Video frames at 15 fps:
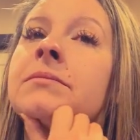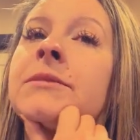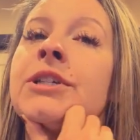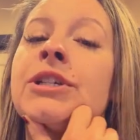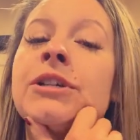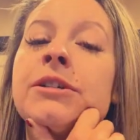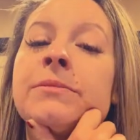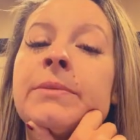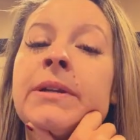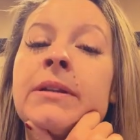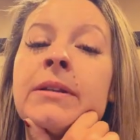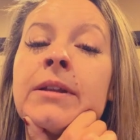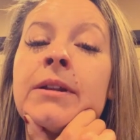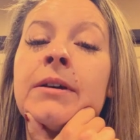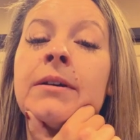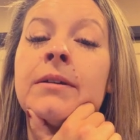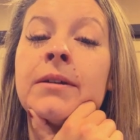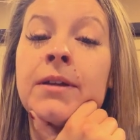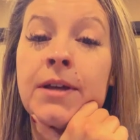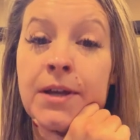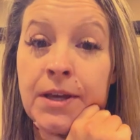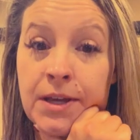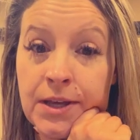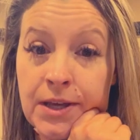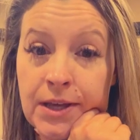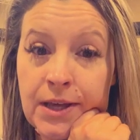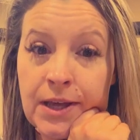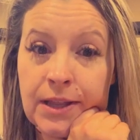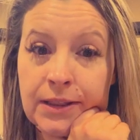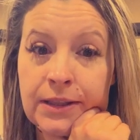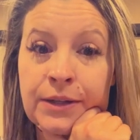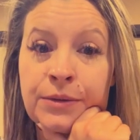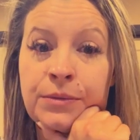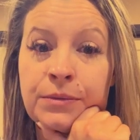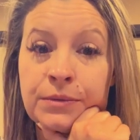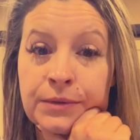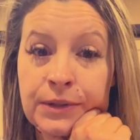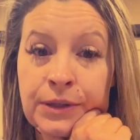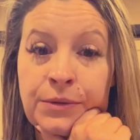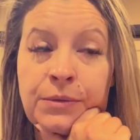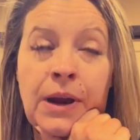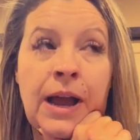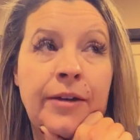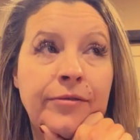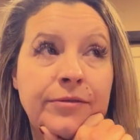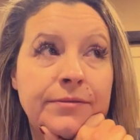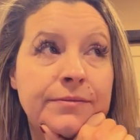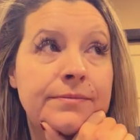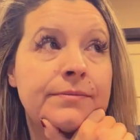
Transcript: This year's been a little, little, little rough.